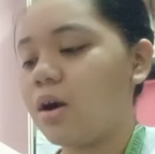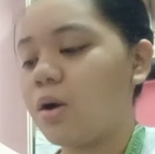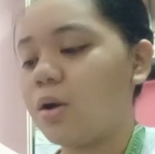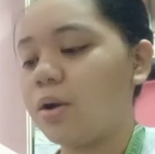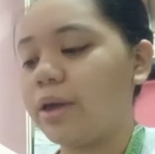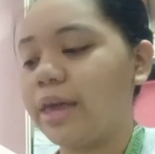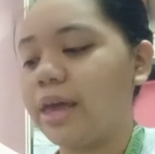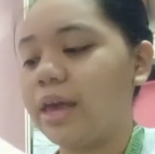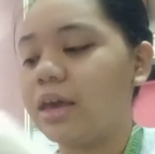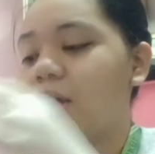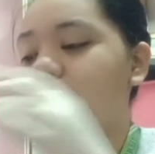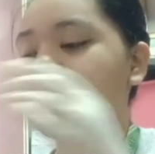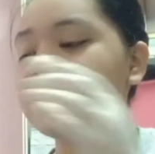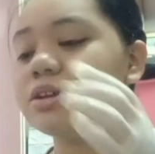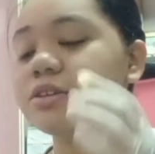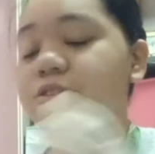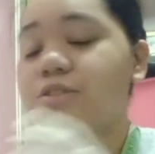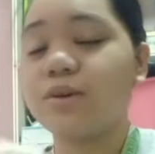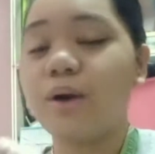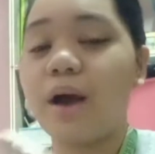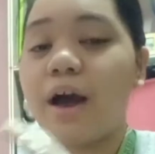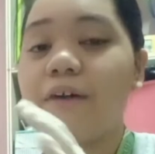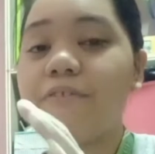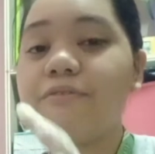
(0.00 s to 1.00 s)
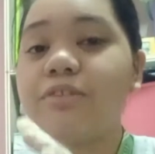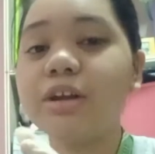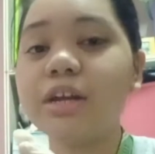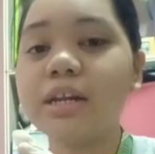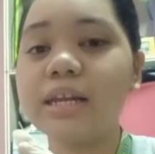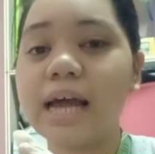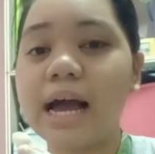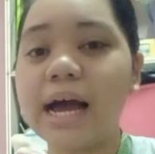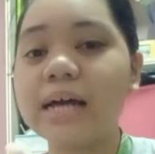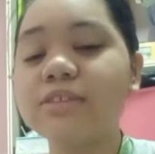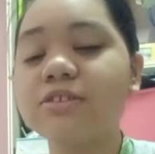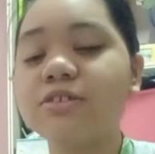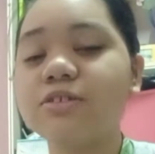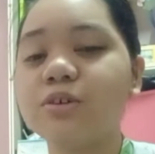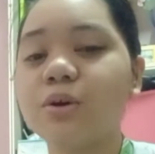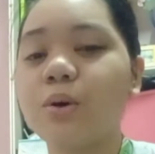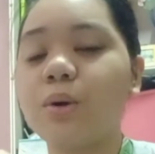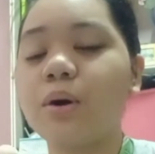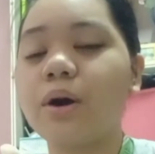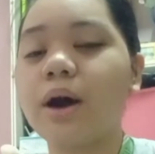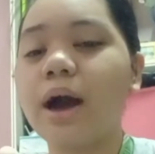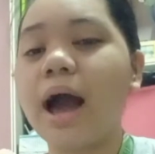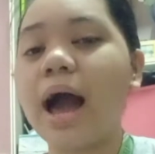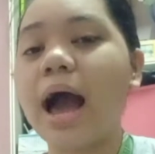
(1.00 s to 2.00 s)
Okay, so after that,
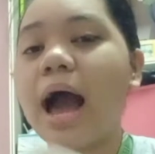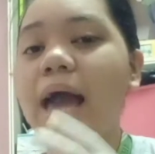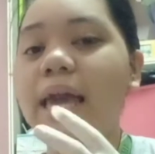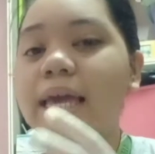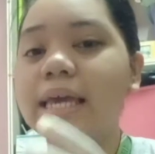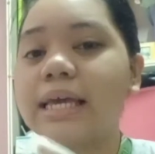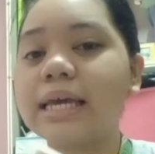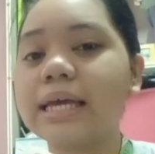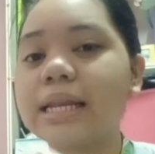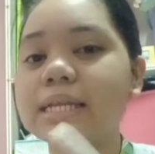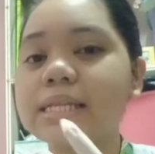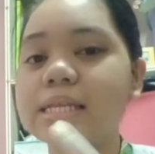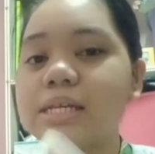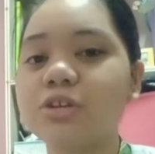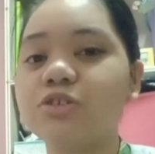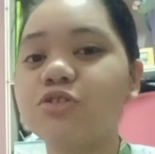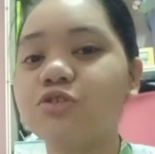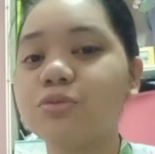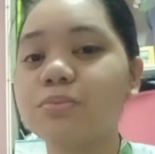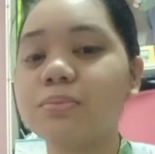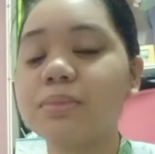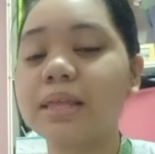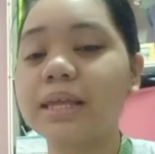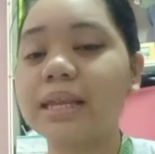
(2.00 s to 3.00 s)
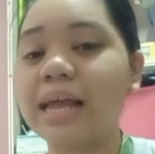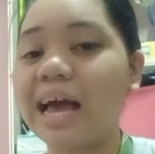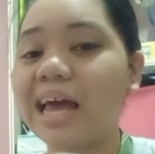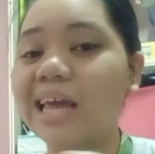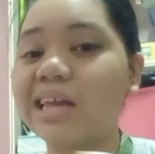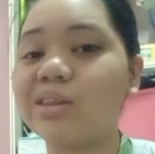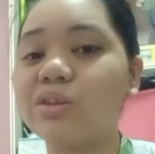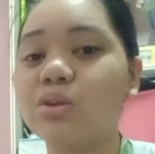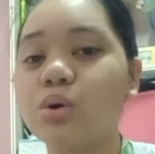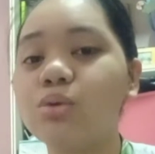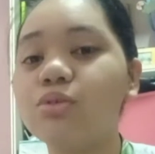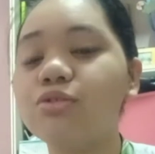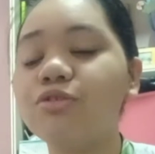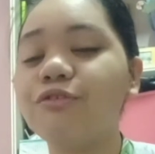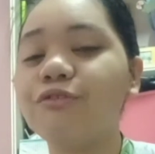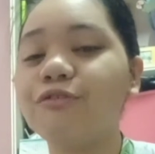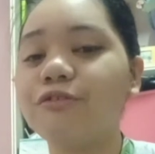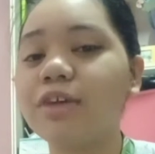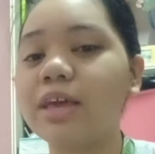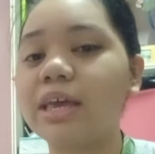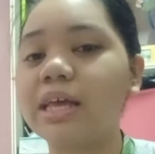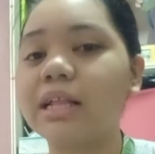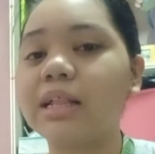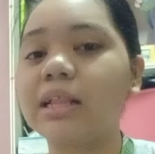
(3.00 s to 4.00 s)
let's assume that I don't
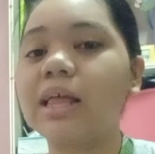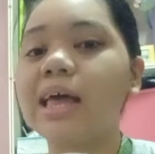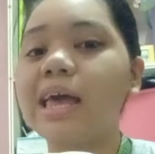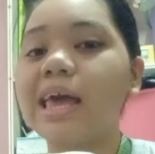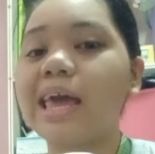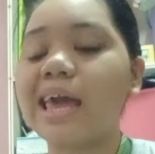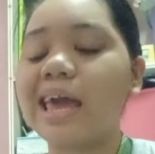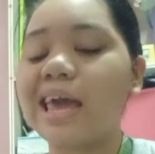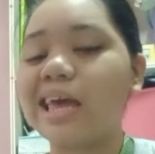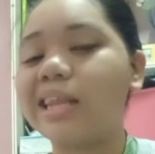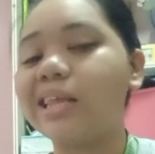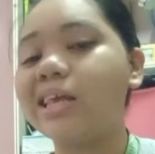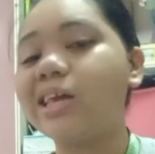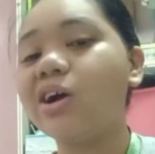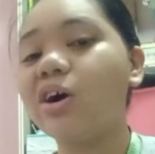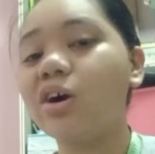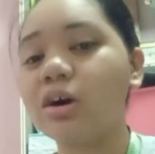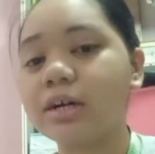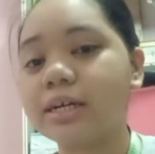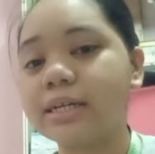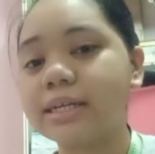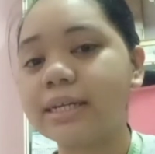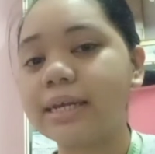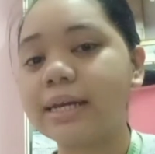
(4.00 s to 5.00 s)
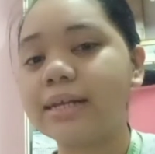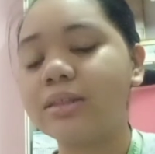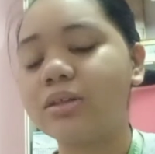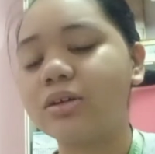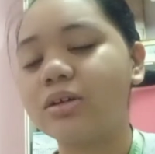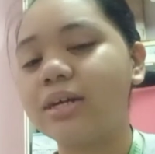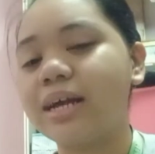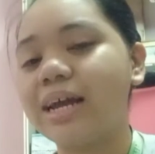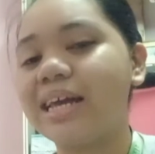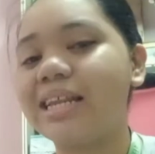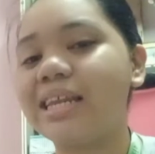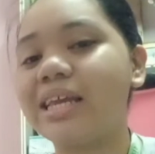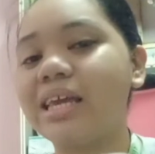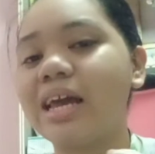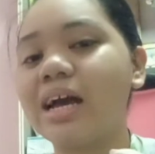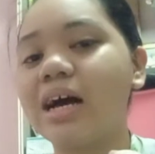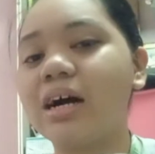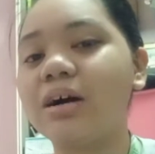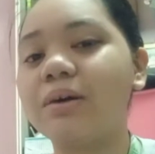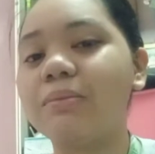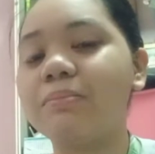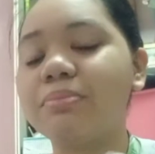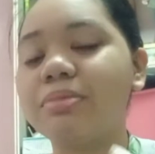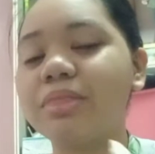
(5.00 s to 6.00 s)
feel any hardened or any
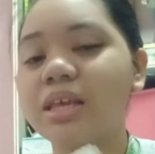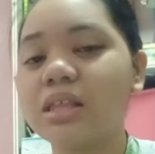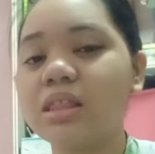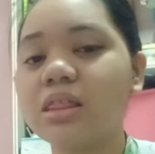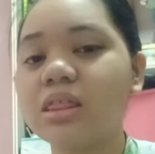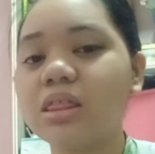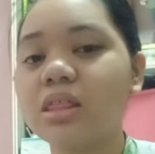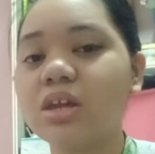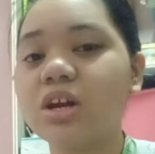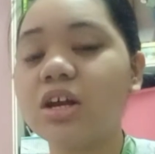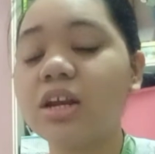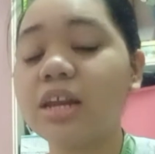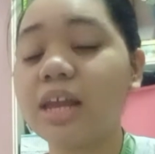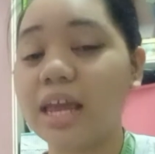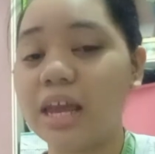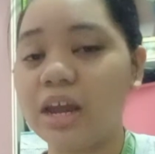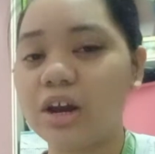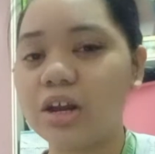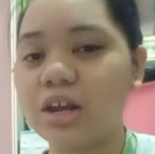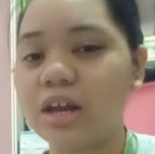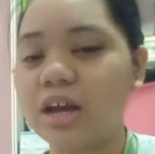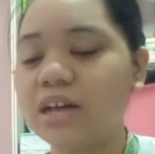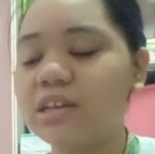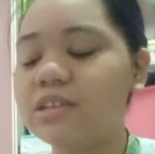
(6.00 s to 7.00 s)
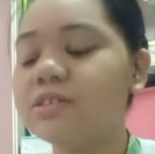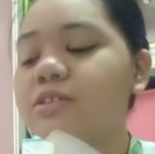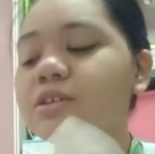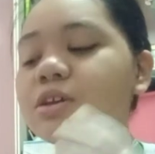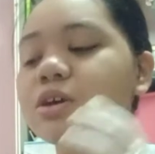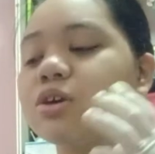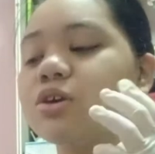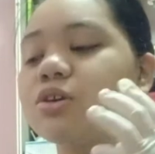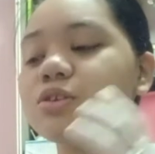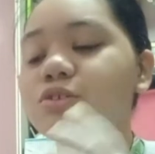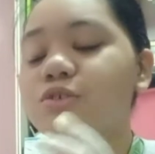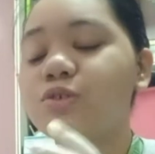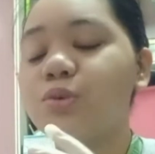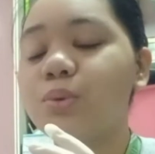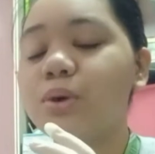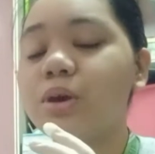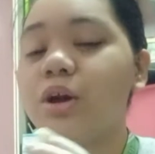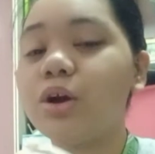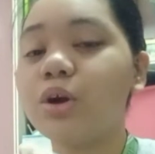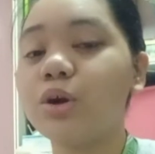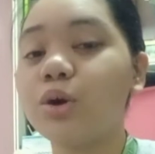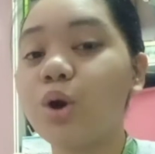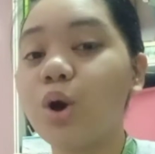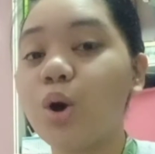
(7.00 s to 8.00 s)
tendered areas. So we
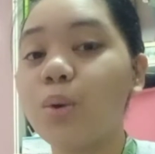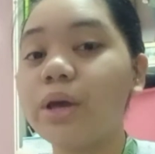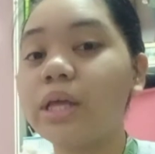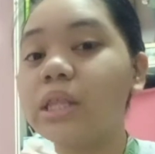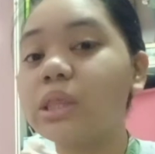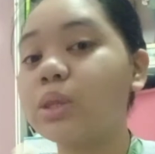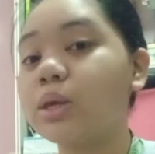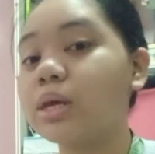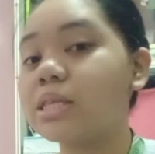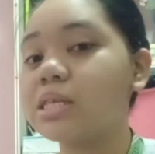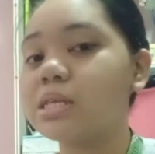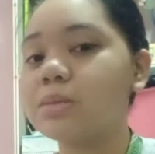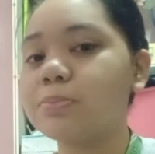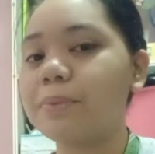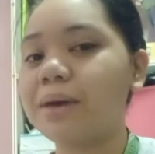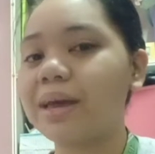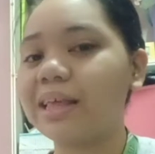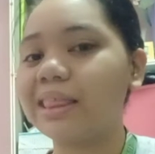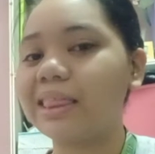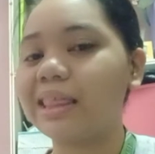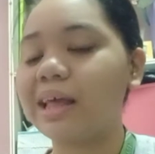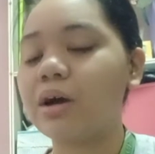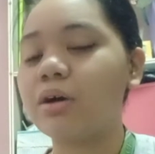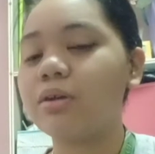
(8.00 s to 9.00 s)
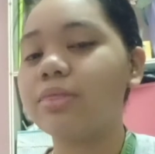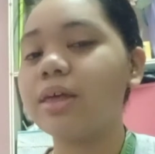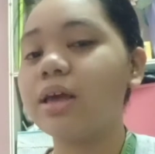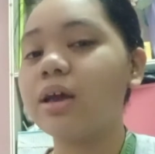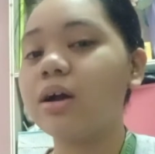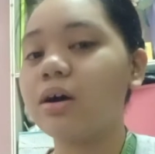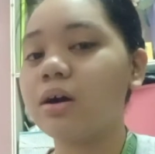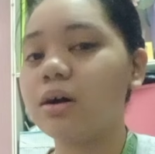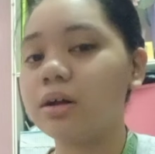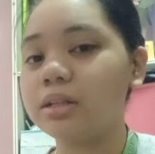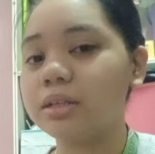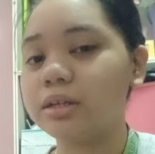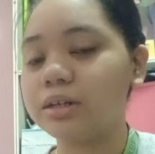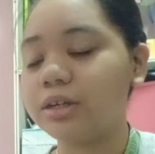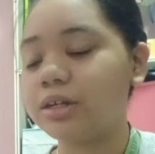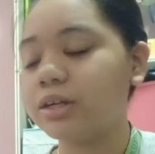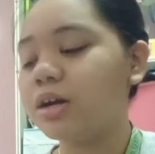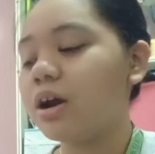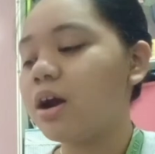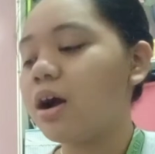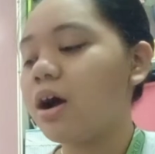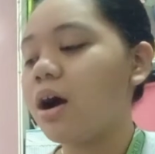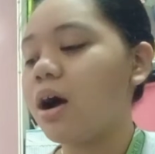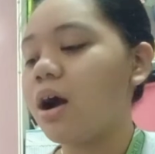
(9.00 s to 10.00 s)
are going to inspect now the
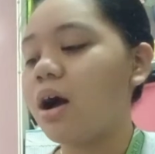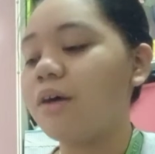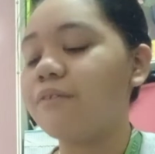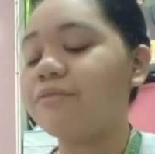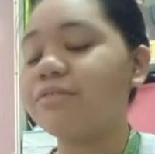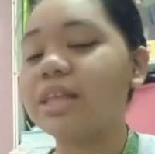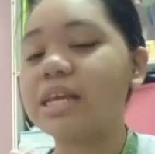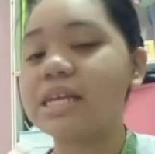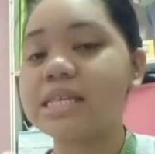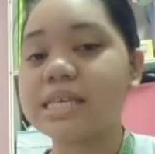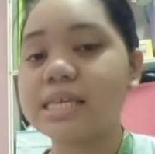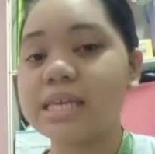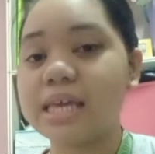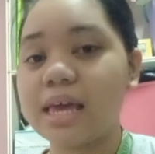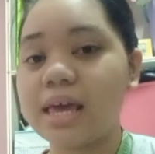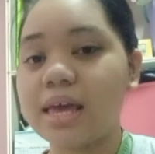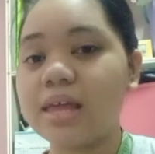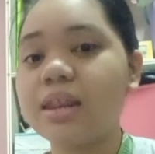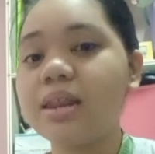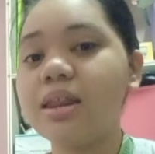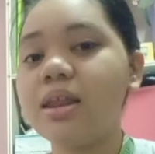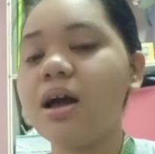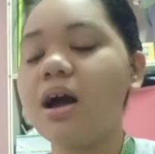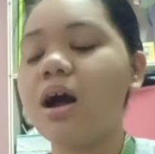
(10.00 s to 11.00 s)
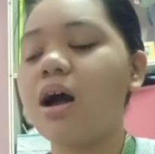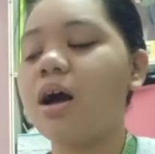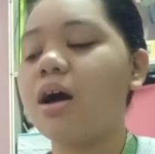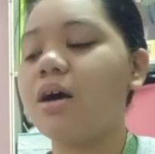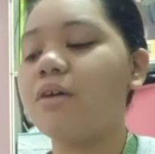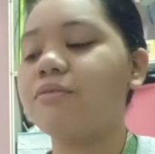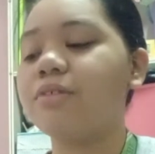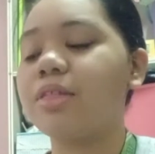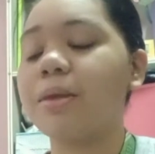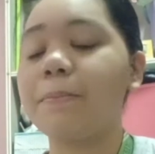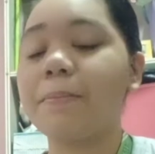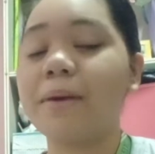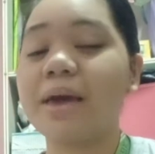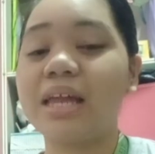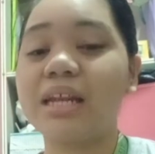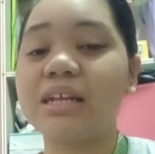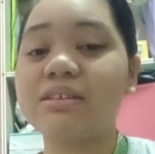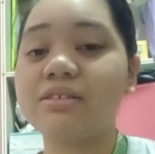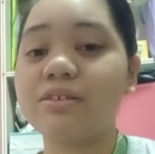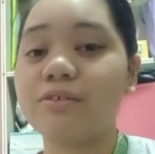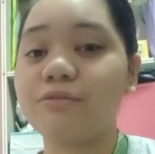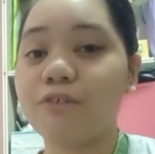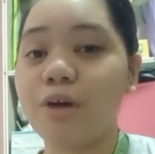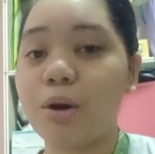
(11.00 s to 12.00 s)
color of the skin of the
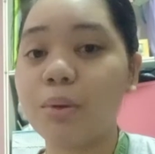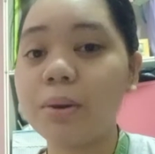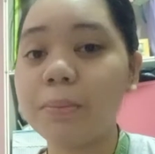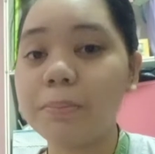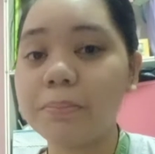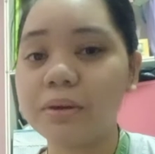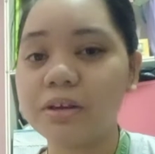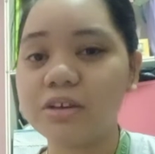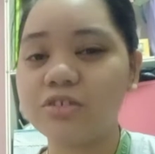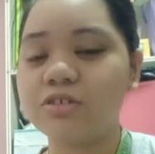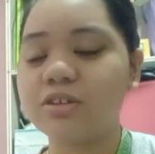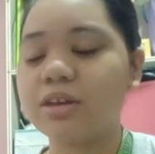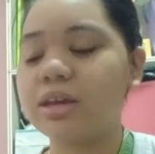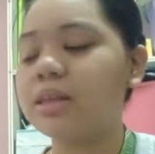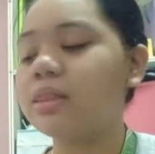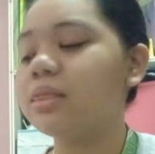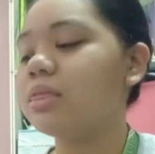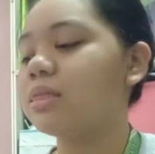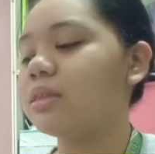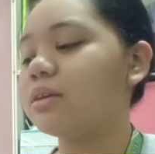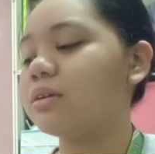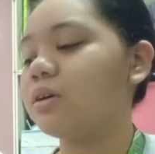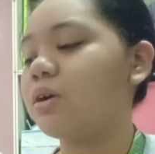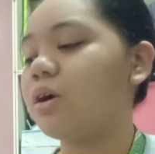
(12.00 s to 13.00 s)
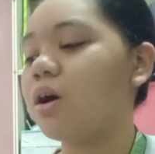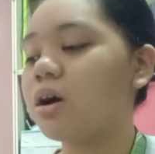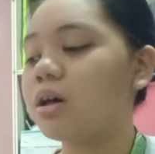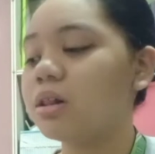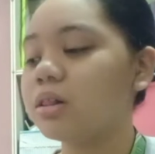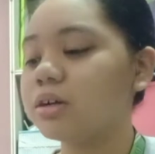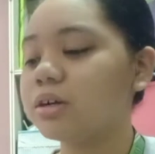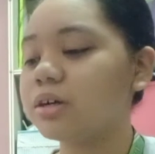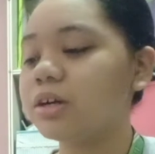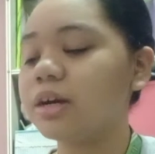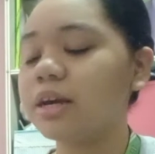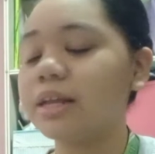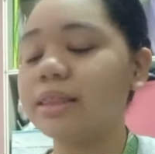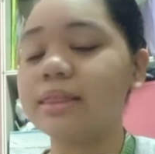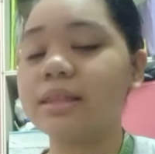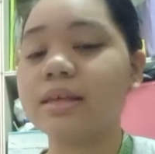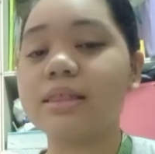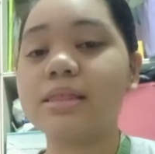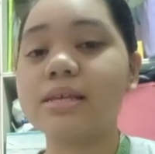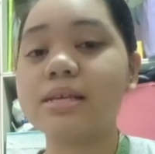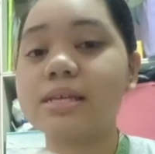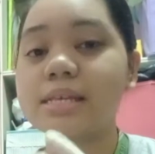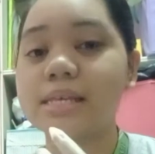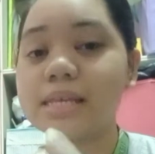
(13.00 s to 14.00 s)
penis of our patient, the color and
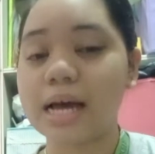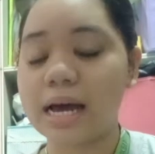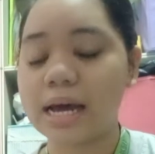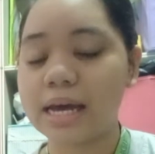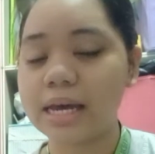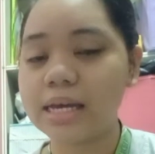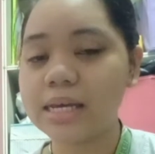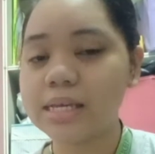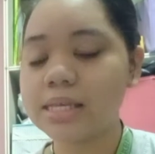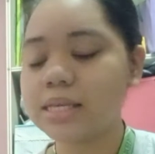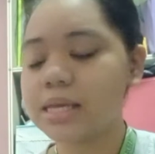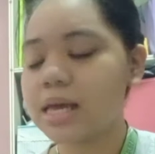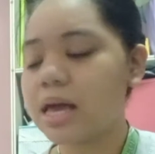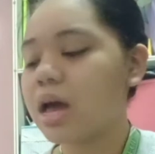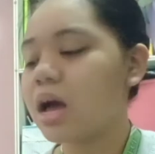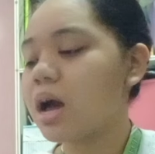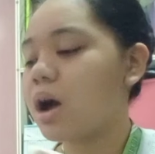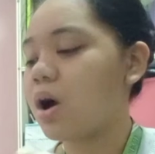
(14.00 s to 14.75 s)
then the size.